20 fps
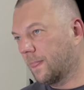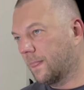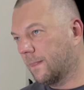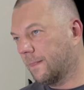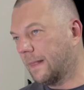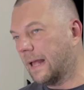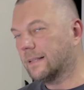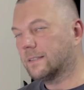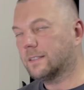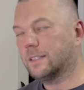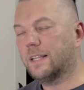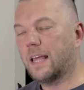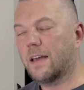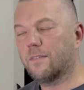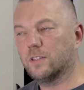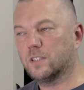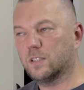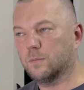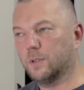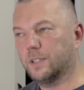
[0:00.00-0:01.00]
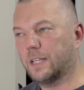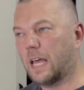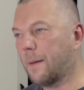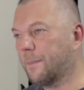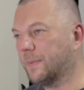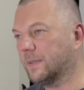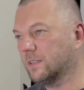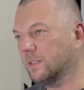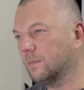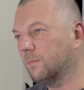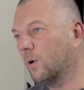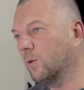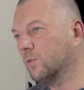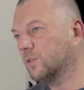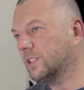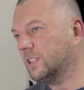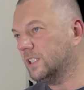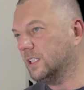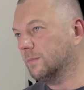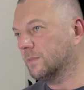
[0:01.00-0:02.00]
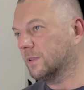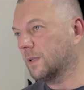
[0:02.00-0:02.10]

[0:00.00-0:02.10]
That's inevitable. It happens in most teams.